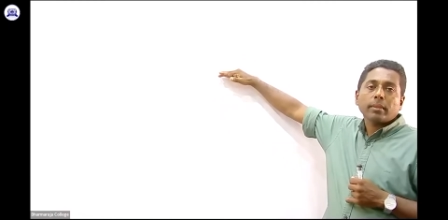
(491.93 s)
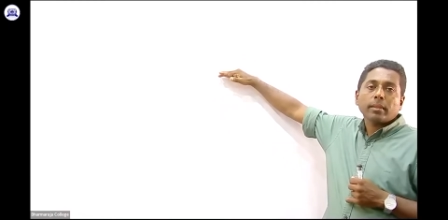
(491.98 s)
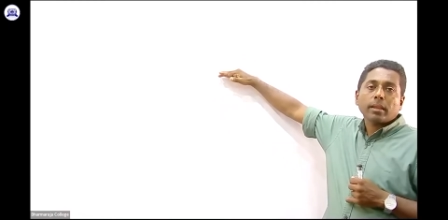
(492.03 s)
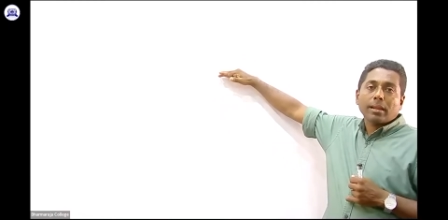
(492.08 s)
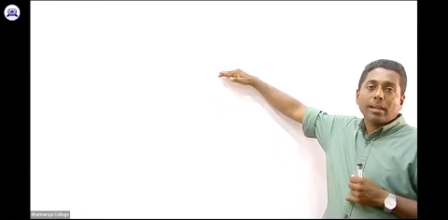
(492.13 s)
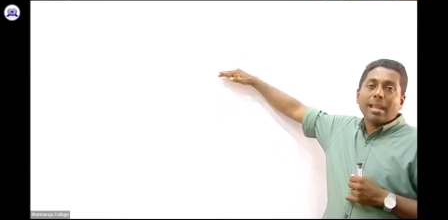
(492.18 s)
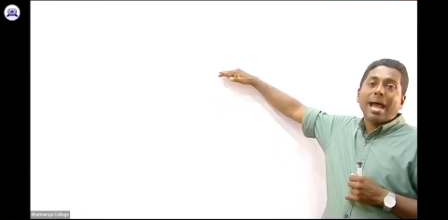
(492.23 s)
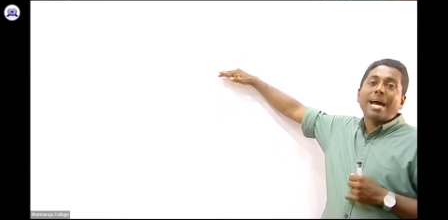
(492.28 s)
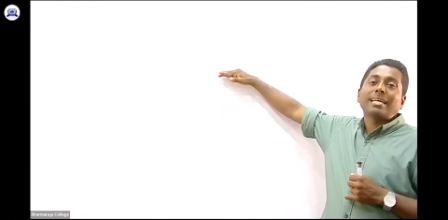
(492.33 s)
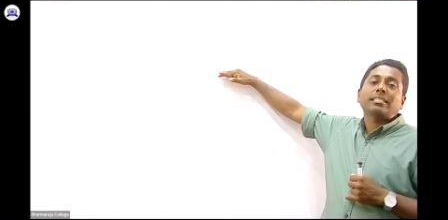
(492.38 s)

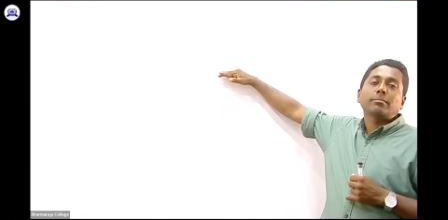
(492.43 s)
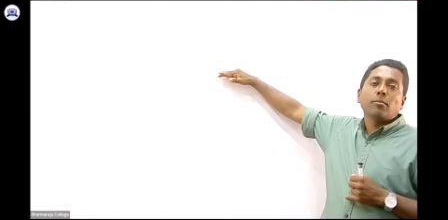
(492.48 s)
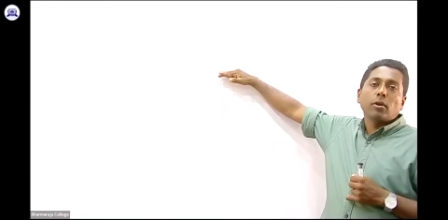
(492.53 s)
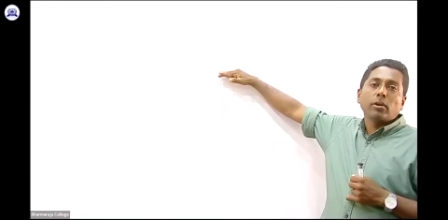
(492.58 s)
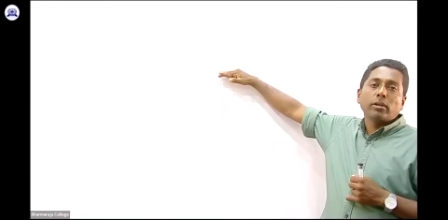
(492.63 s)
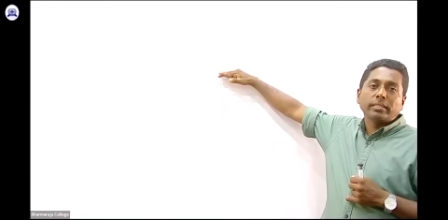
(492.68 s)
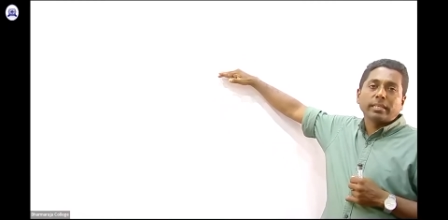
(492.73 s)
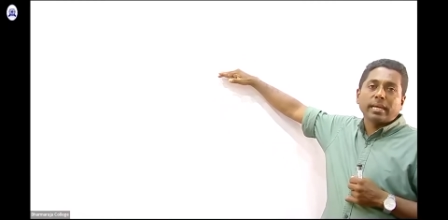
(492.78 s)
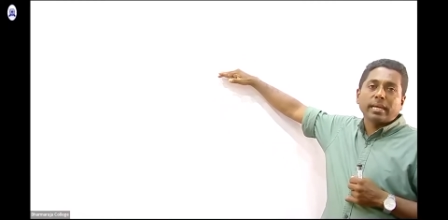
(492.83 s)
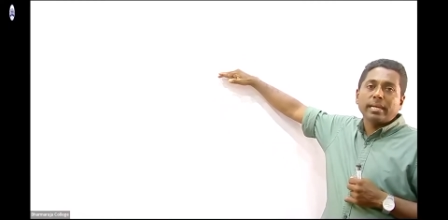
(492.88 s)
class
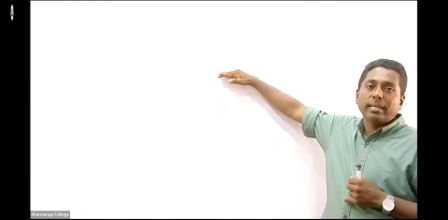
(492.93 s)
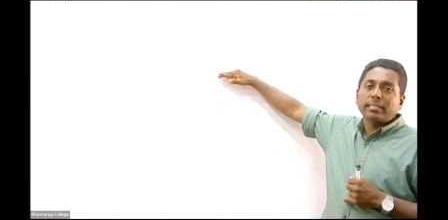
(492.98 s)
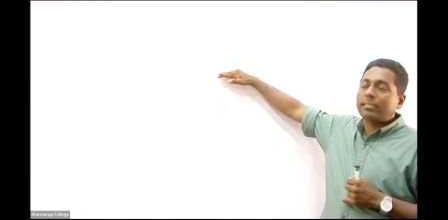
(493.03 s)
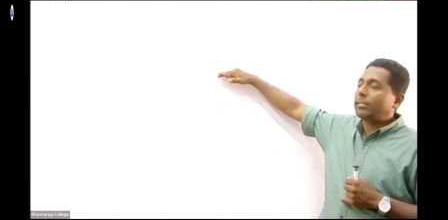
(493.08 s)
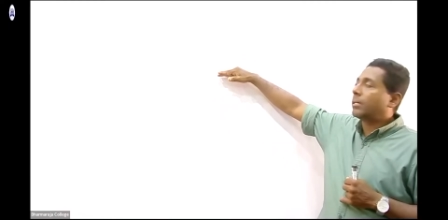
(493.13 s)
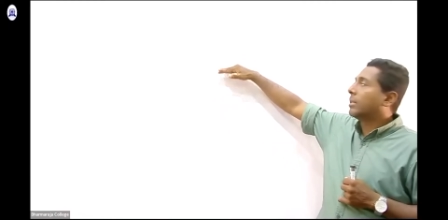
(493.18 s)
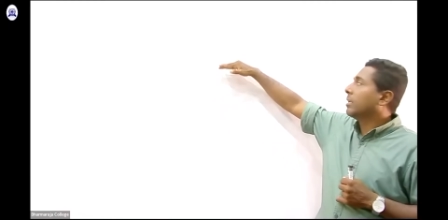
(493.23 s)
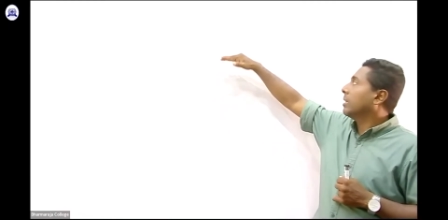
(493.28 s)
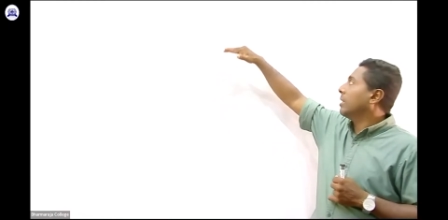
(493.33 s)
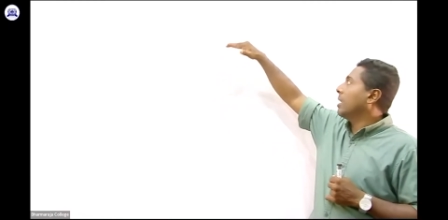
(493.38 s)

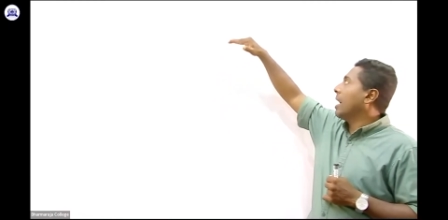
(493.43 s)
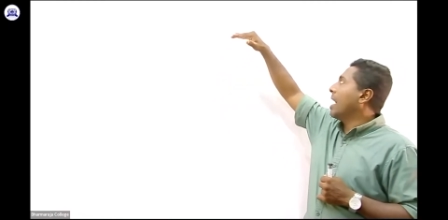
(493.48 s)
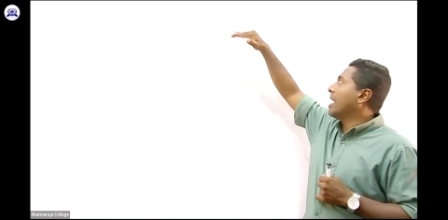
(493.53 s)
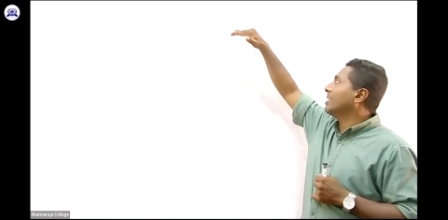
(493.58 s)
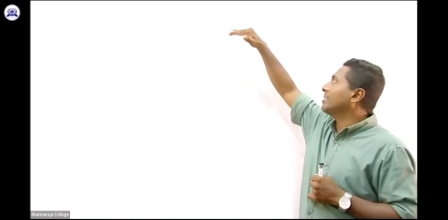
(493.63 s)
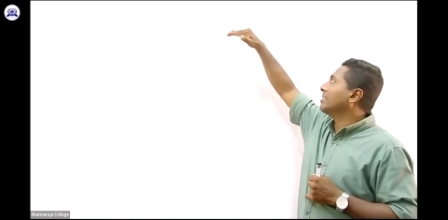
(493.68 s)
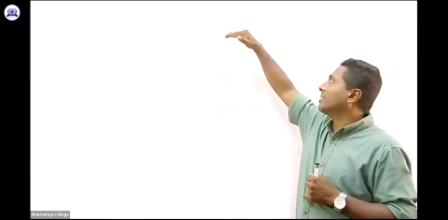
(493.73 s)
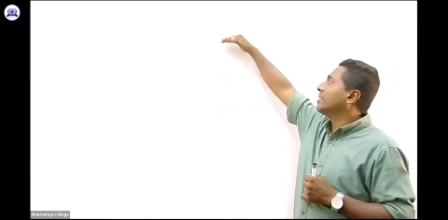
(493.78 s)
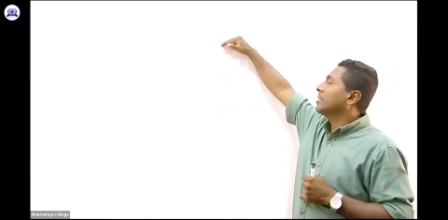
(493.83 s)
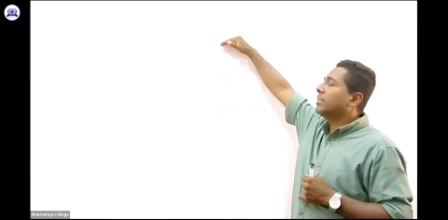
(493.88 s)
monitors.
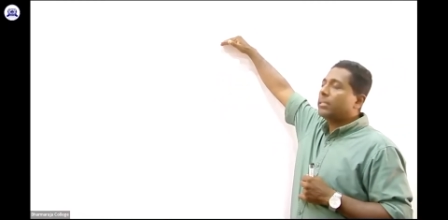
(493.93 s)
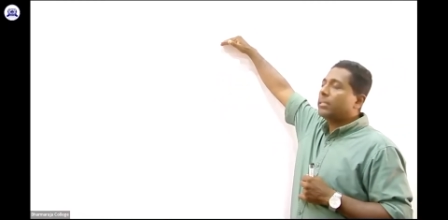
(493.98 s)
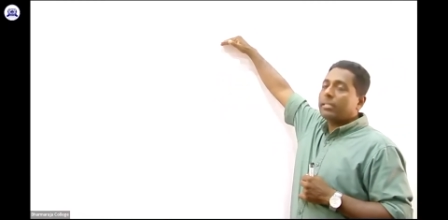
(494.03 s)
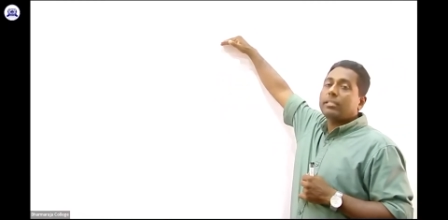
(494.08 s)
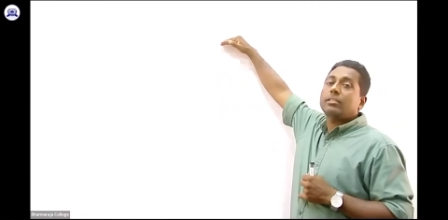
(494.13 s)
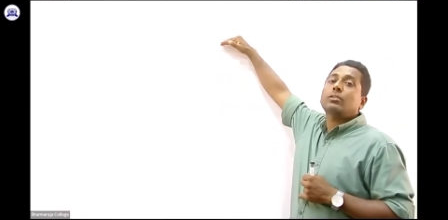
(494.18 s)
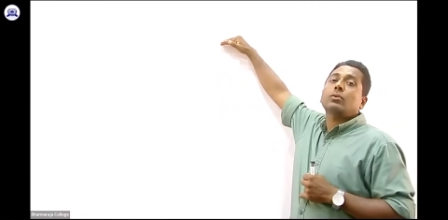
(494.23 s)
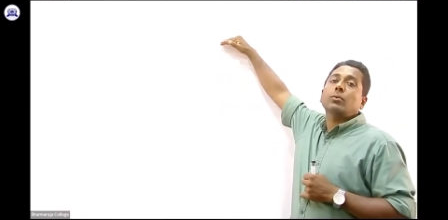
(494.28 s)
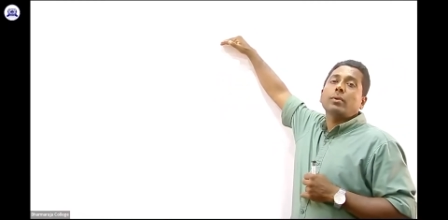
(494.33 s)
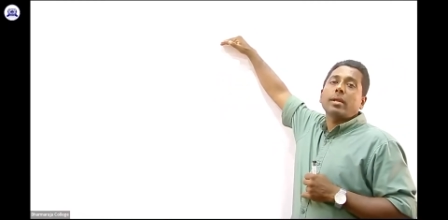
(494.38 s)
Class
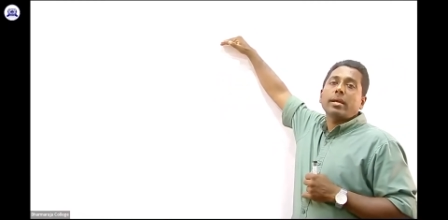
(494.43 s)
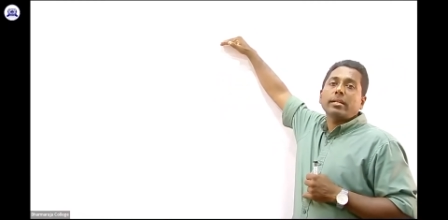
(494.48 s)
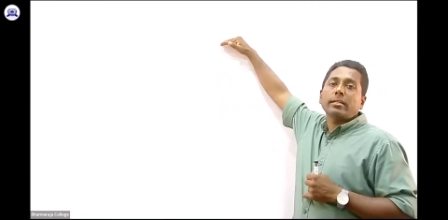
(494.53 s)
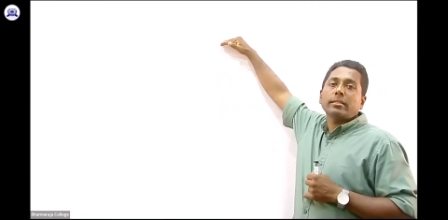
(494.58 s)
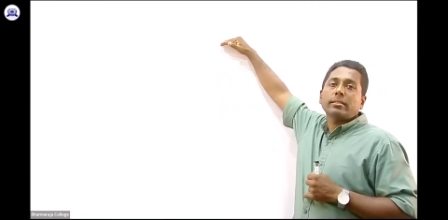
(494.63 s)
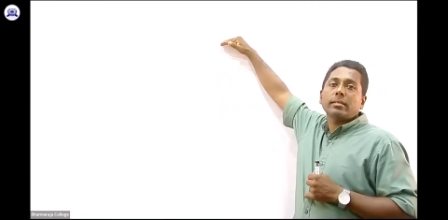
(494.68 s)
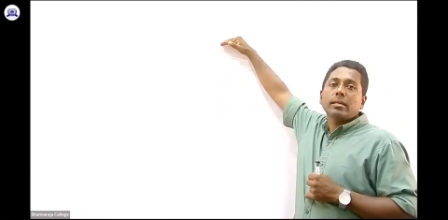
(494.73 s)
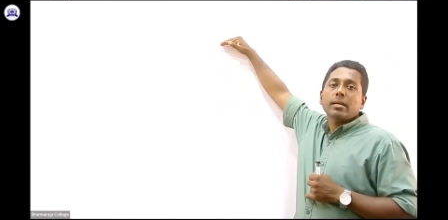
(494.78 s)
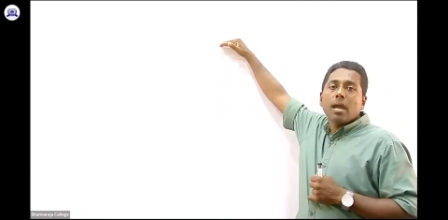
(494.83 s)
students.